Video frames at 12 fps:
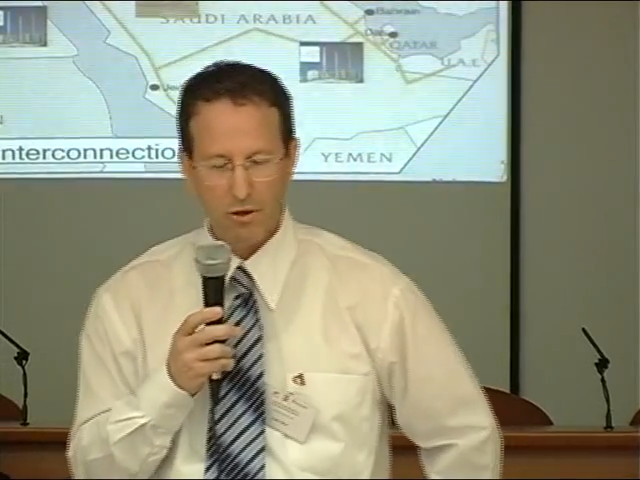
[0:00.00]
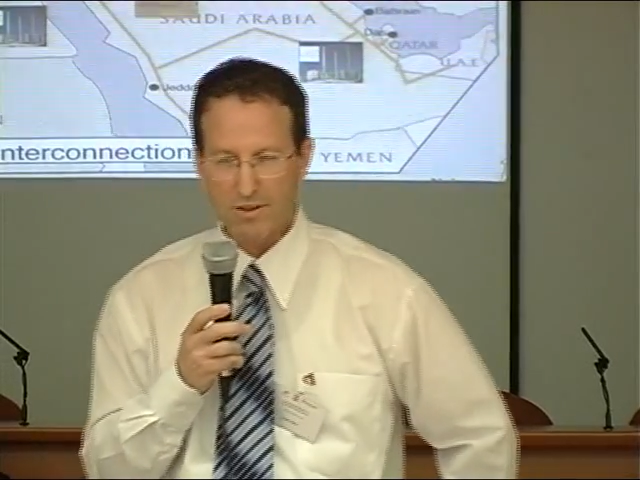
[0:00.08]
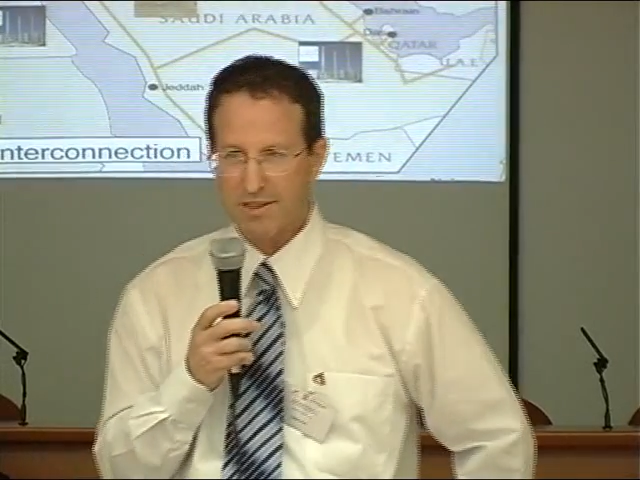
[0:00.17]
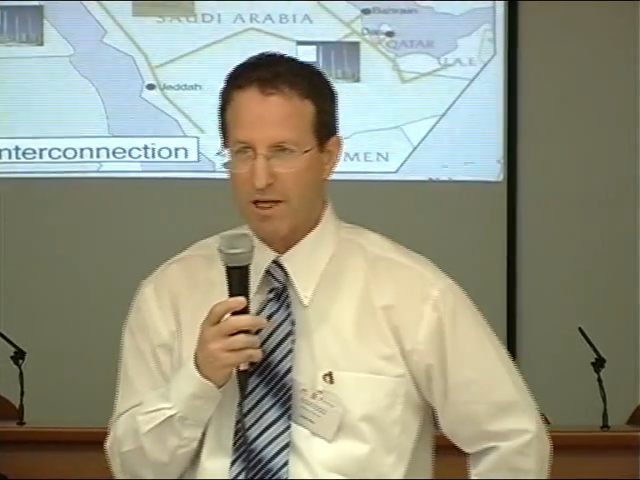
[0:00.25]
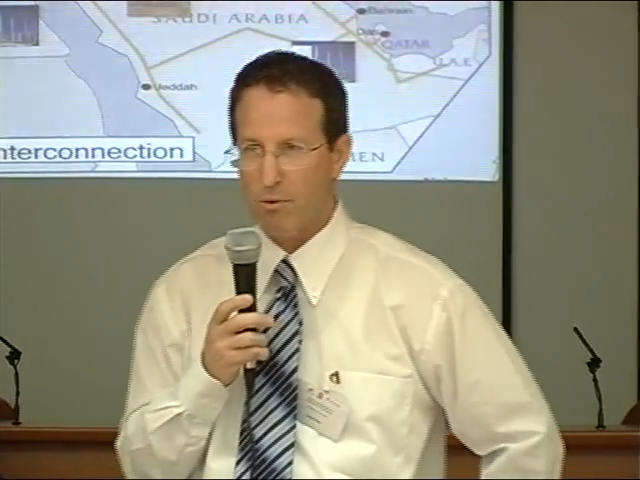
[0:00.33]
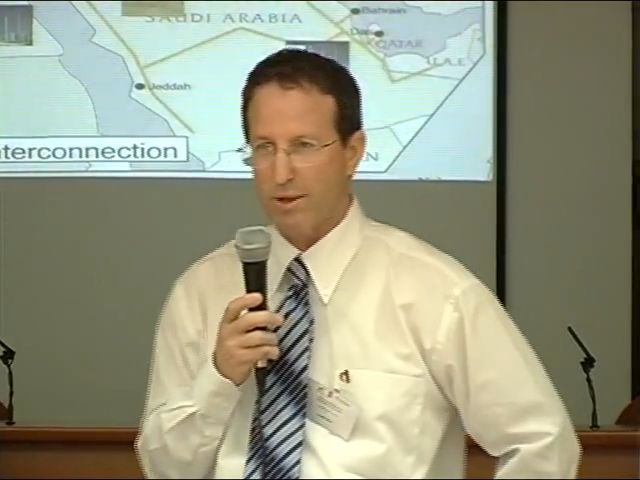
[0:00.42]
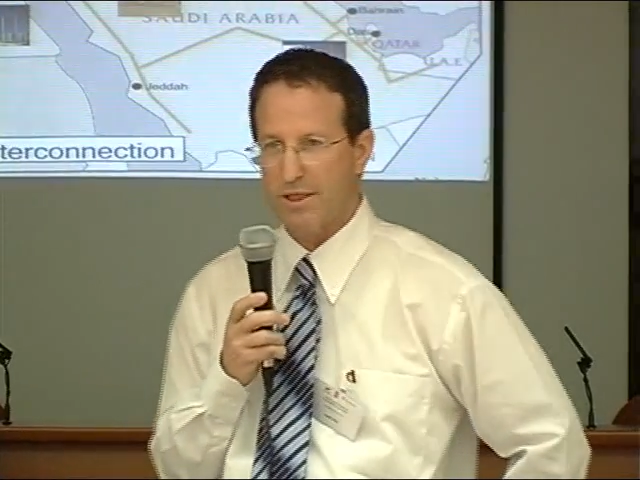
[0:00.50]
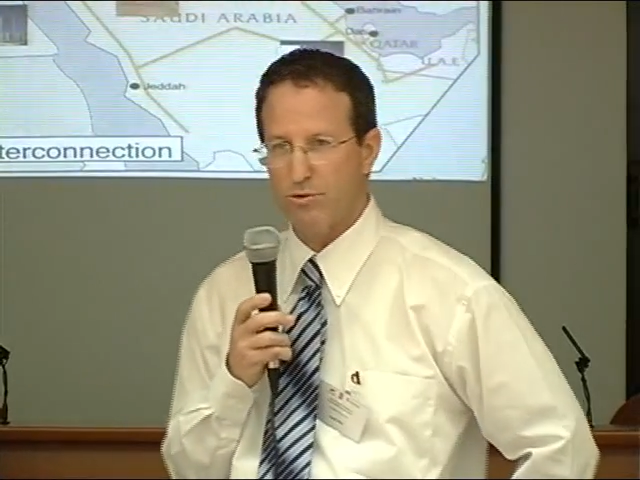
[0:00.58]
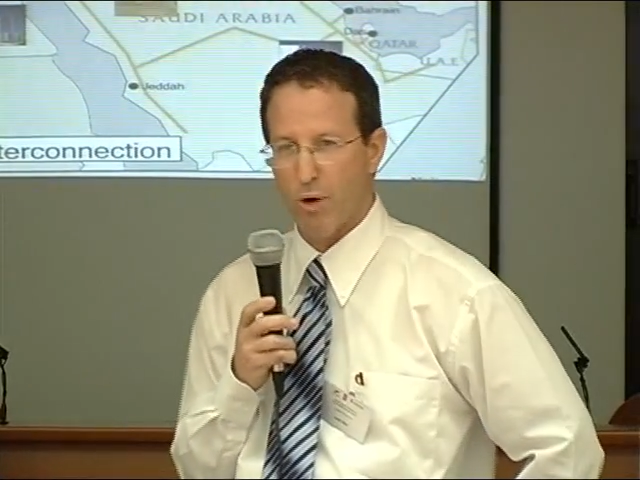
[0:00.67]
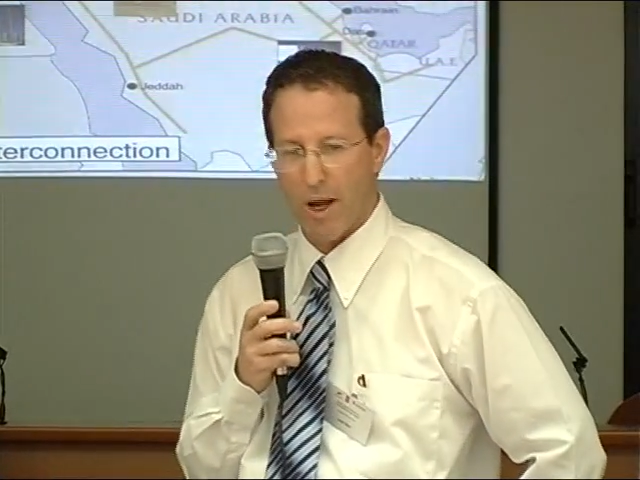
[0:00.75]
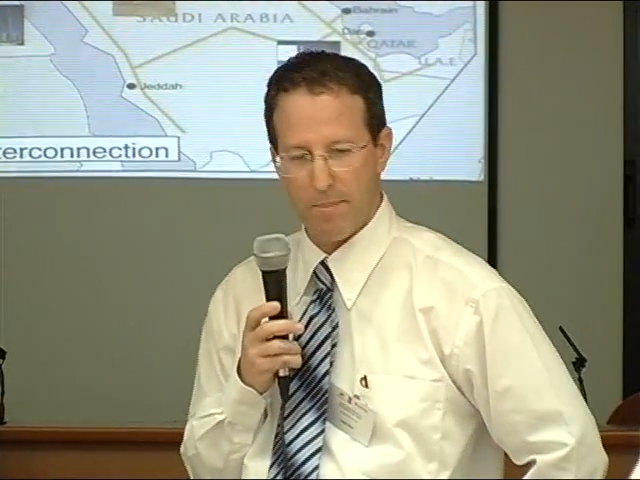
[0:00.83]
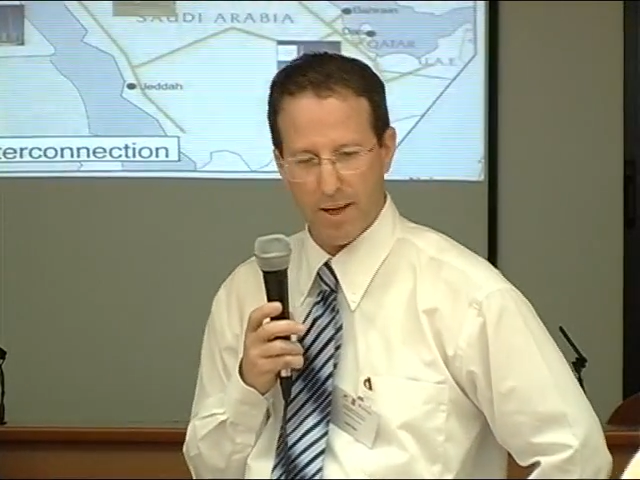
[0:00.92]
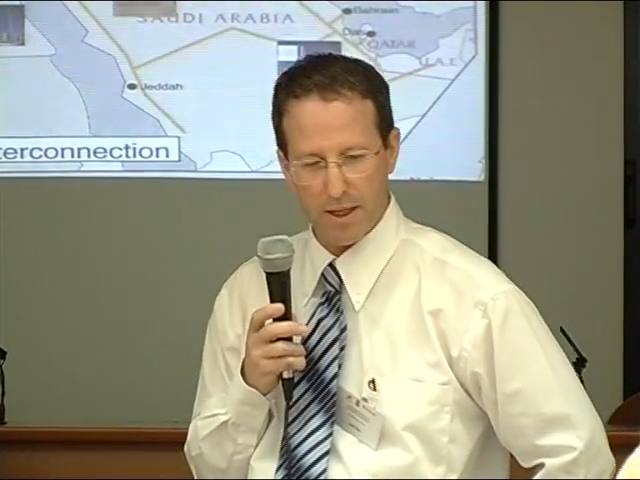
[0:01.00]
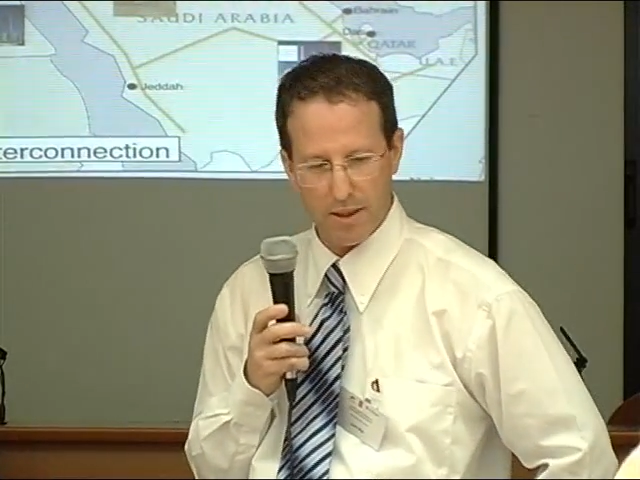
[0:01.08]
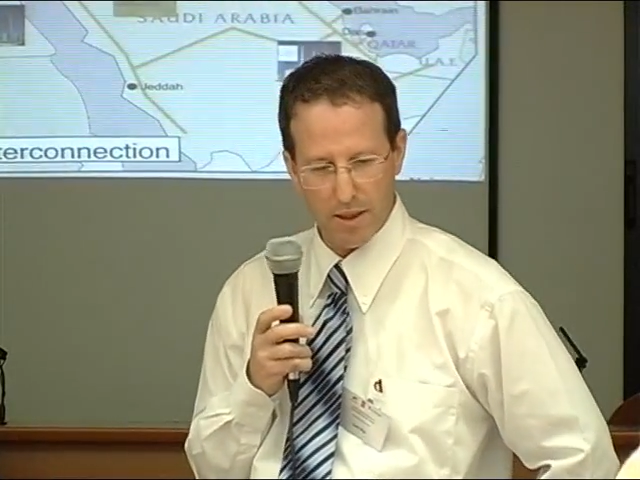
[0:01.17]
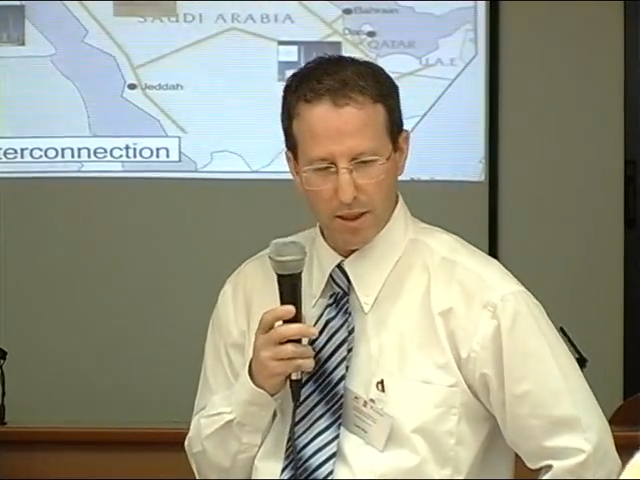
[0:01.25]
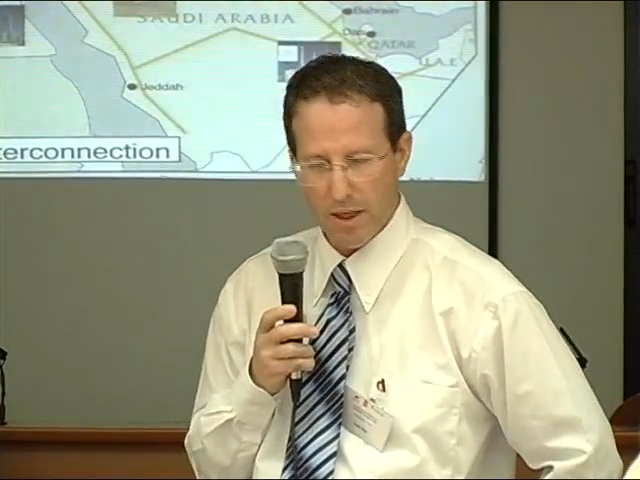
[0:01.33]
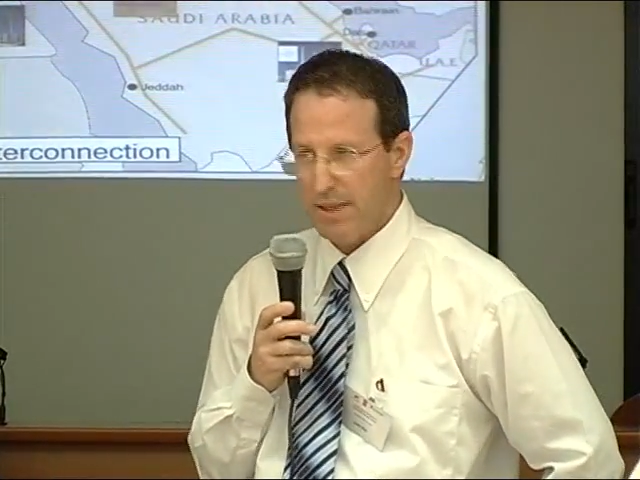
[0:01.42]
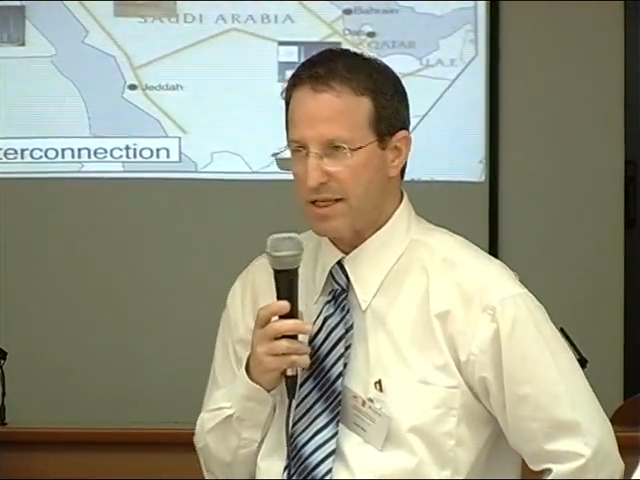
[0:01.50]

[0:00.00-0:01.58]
not that I want it to happen,